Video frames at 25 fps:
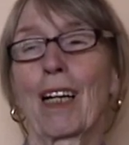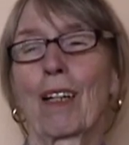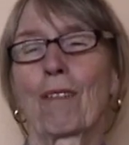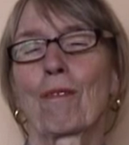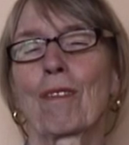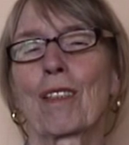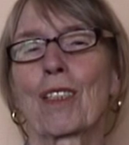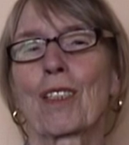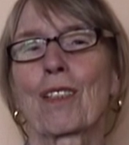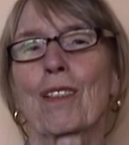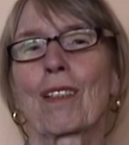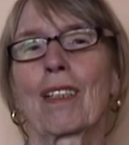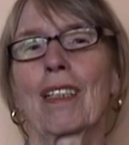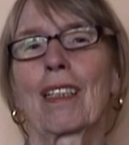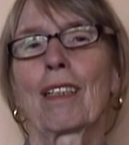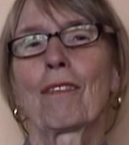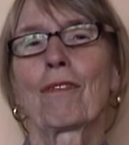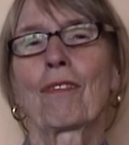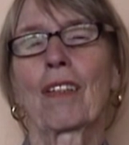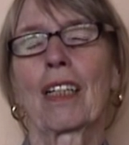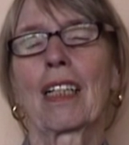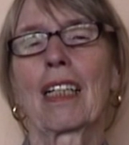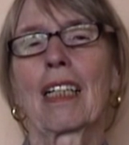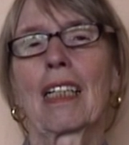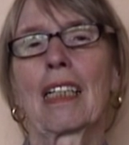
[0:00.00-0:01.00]
I was
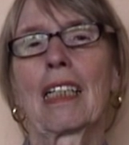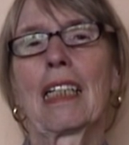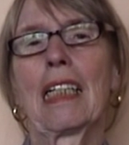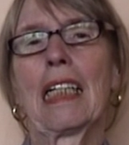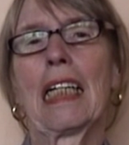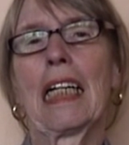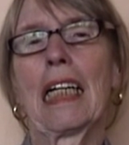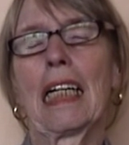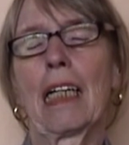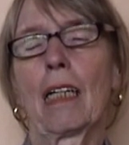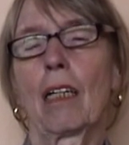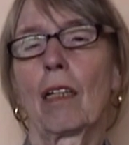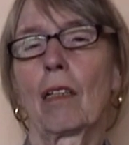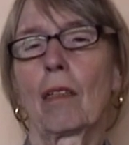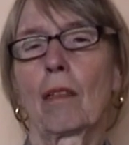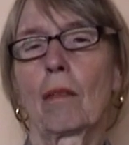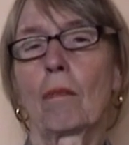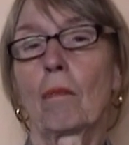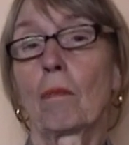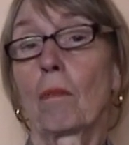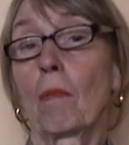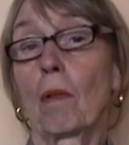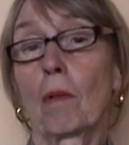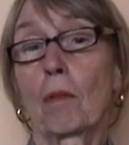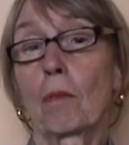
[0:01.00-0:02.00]
living.
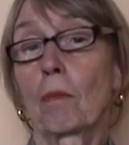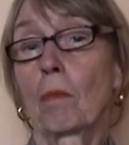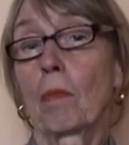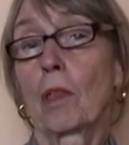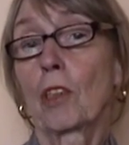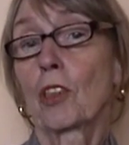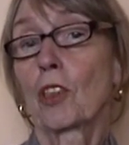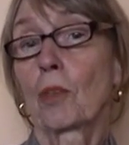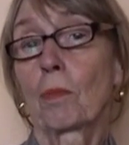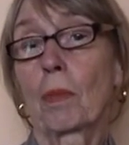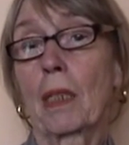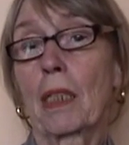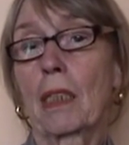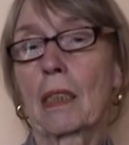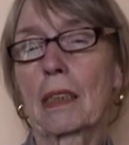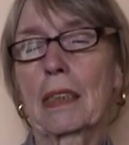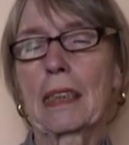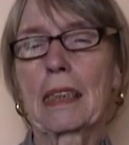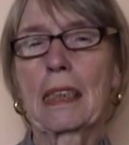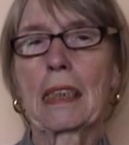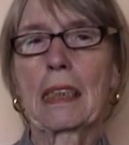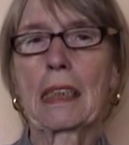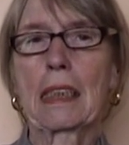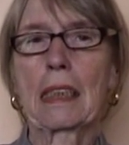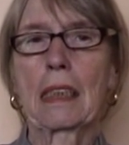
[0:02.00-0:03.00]
A much bigger
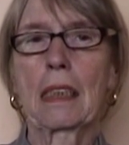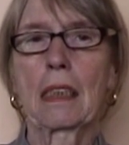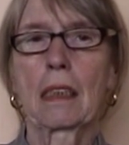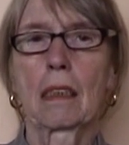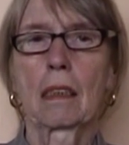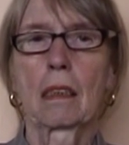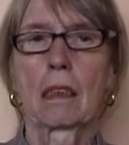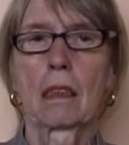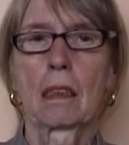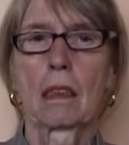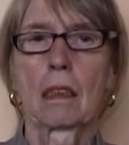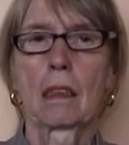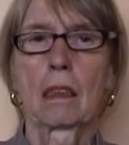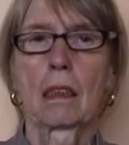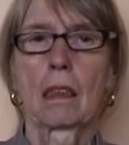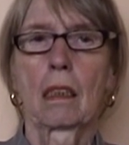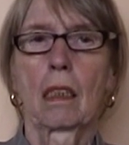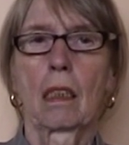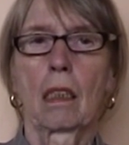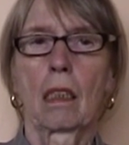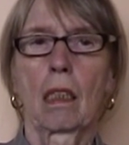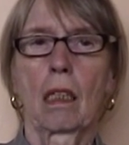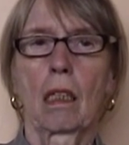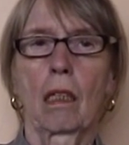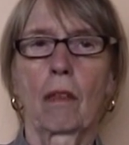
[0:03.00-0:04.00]
city.
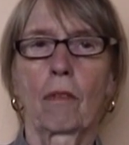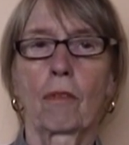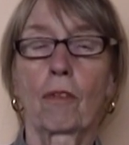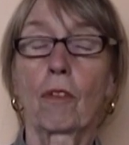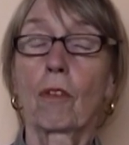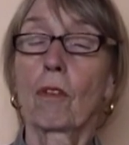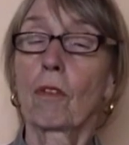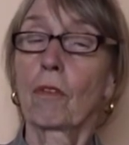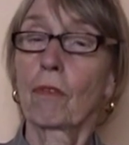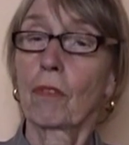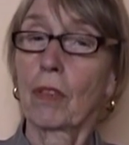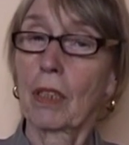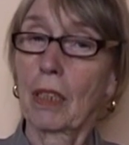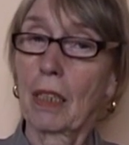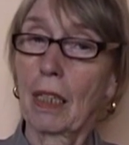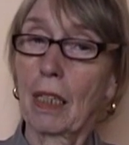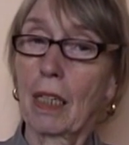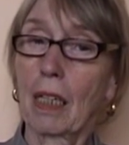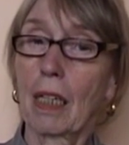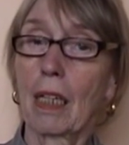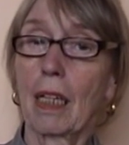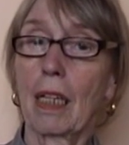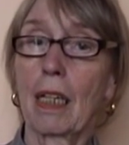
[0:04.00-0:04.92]
For over there,